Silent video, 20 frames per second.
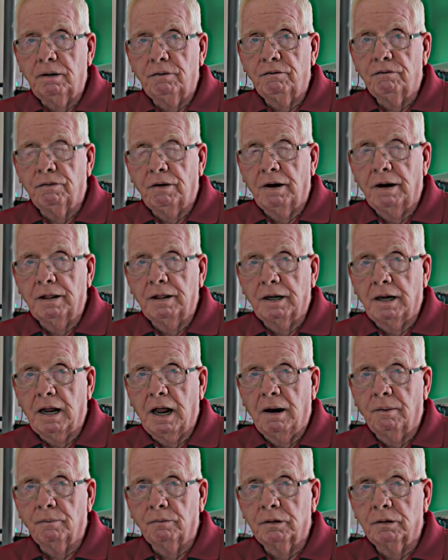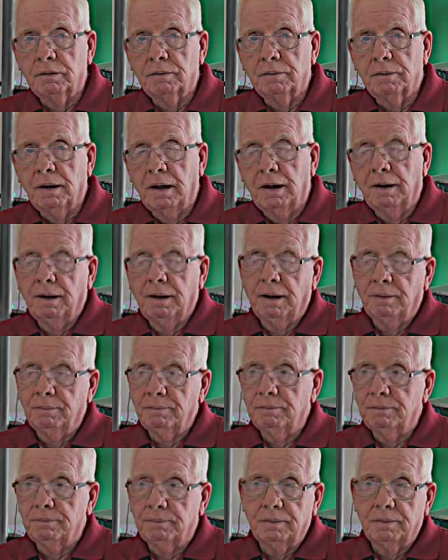in front of the camera.
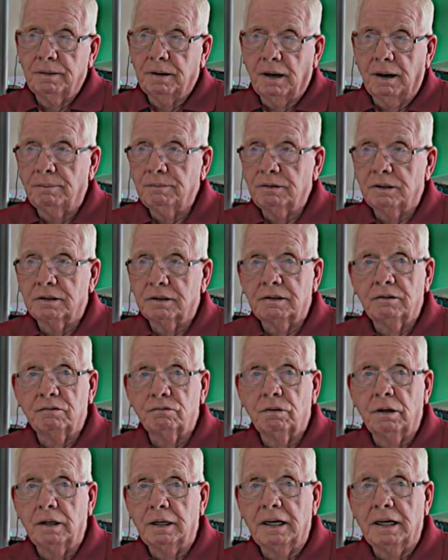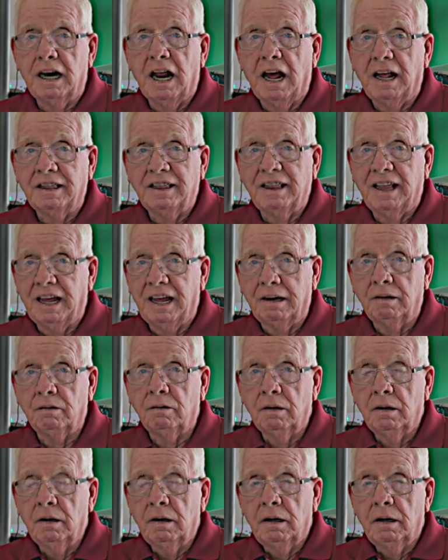I'm just really not
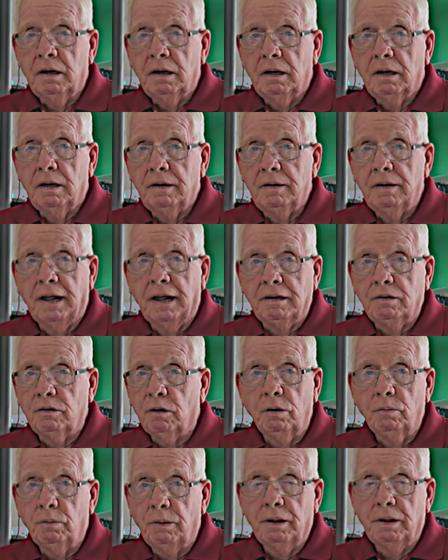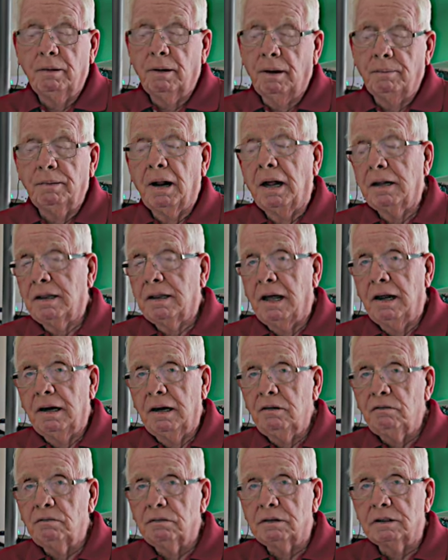that good with it. I'm not that
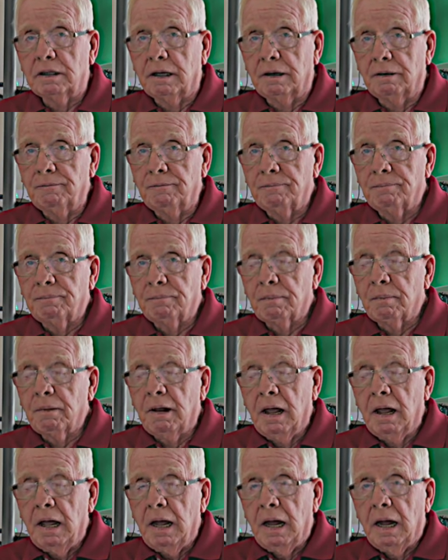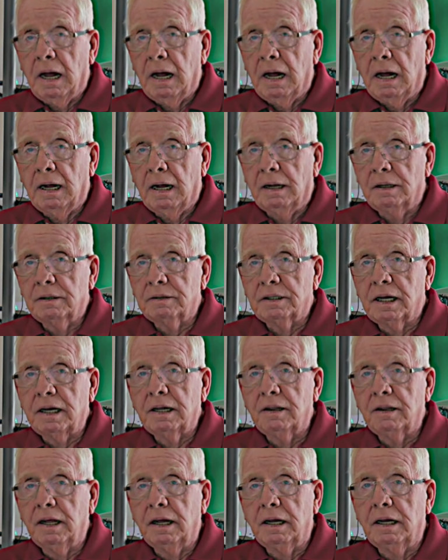interesting.
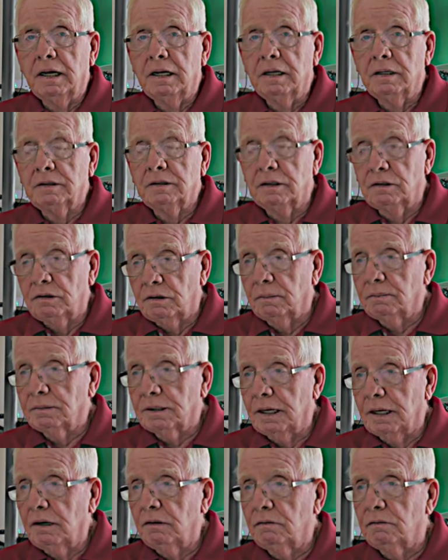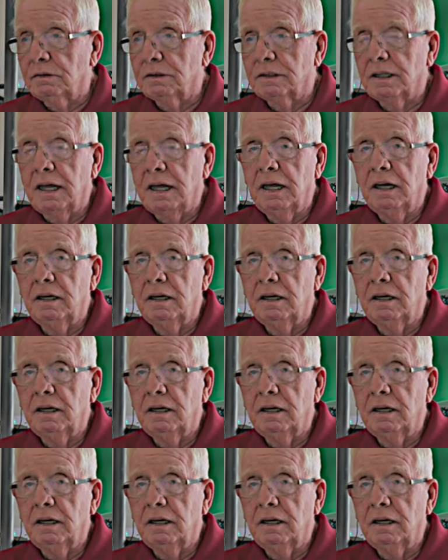Second thing is, in terms of interest,